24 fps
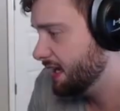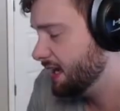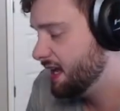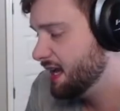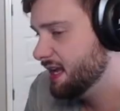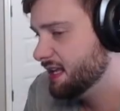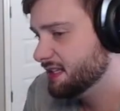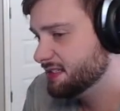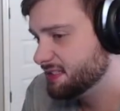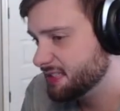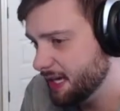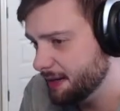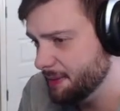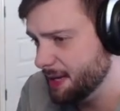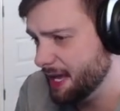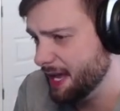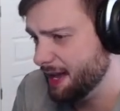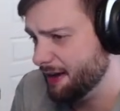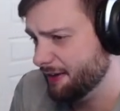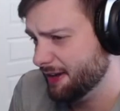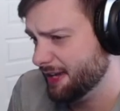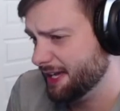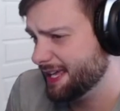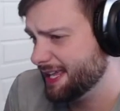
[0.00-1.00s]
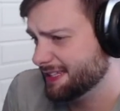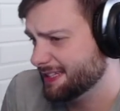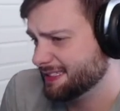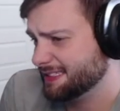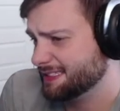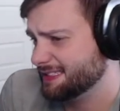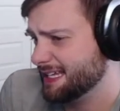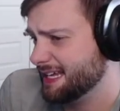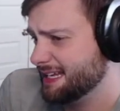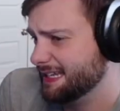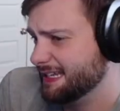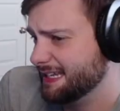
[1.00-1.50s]
Somehow he gets a
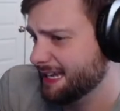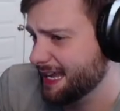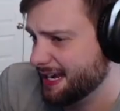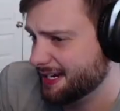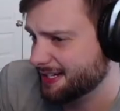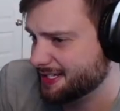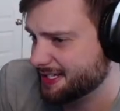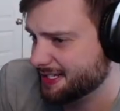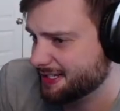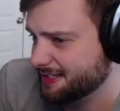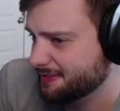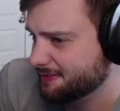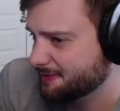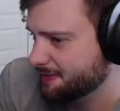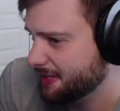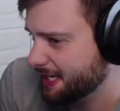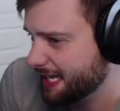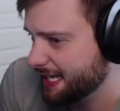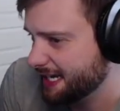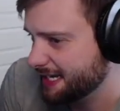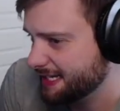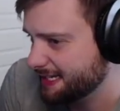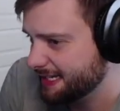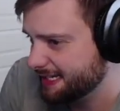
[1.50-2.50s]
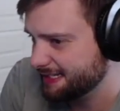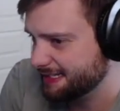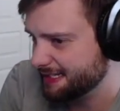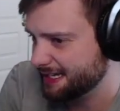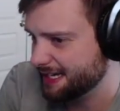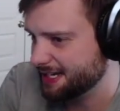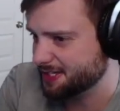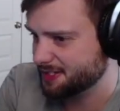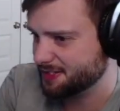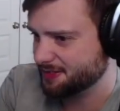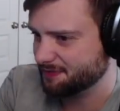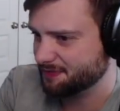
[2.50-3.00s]
detonation. We get a
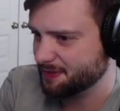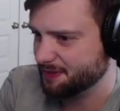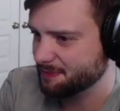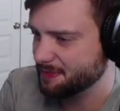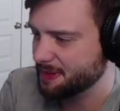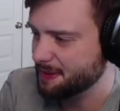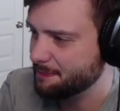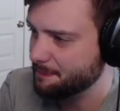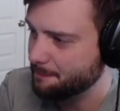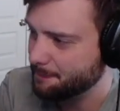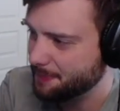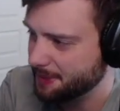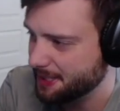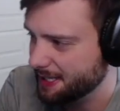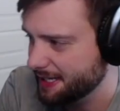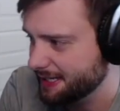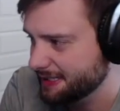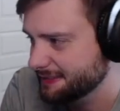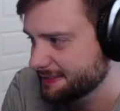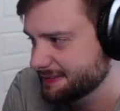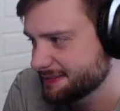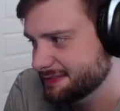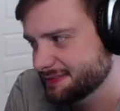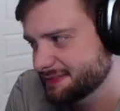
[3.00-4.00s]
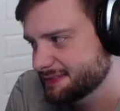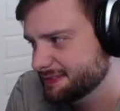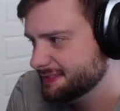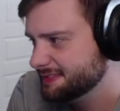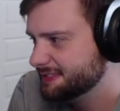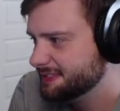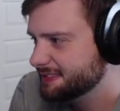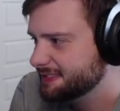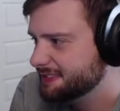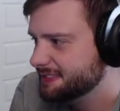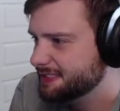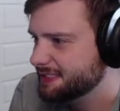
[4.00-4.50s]
detonation from it, but
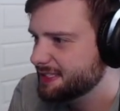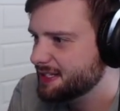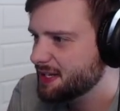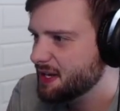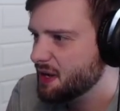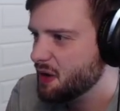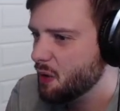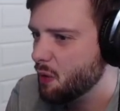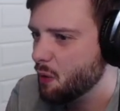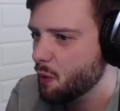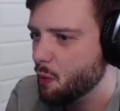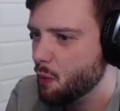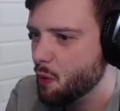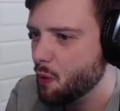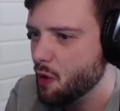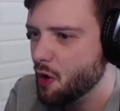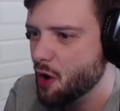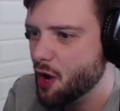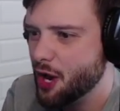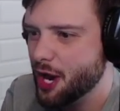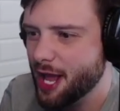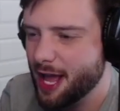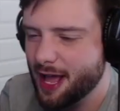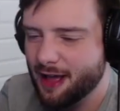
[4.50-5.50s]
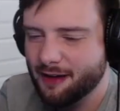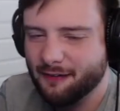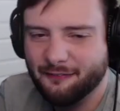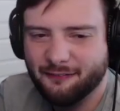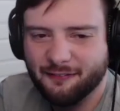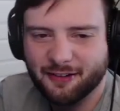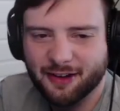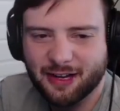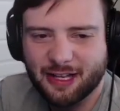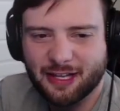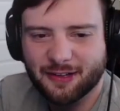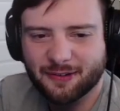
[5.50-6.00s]

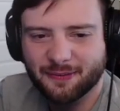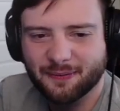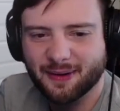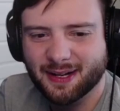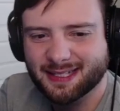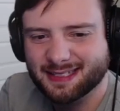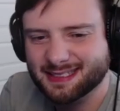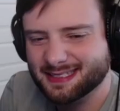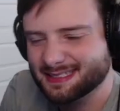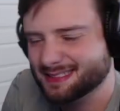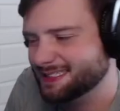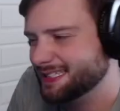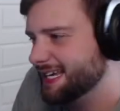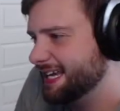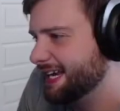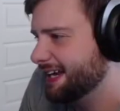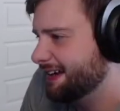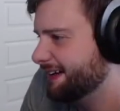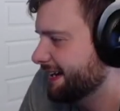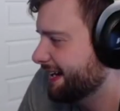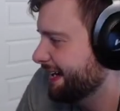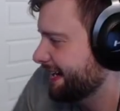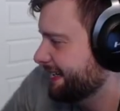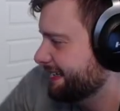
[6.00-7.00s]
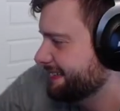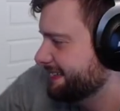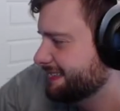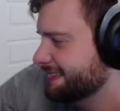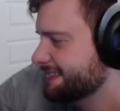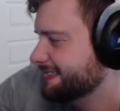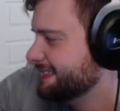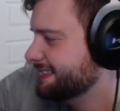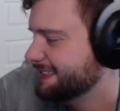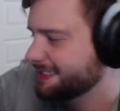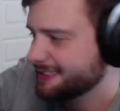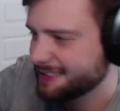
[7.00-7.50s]
whatever you want to say, right?
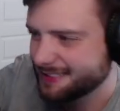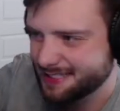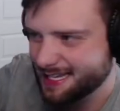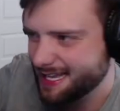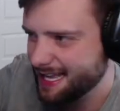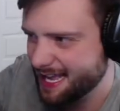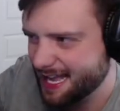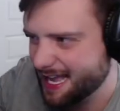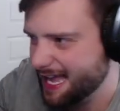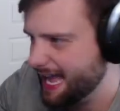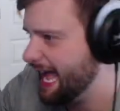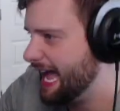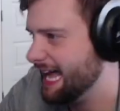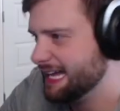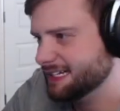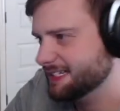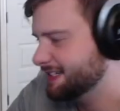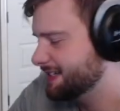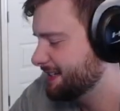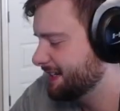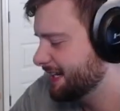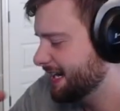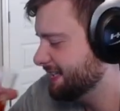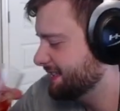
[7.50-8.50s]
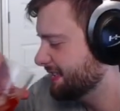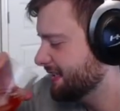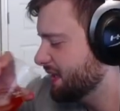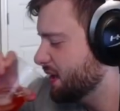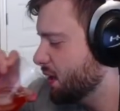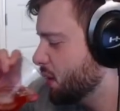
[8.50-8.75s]
Crazy.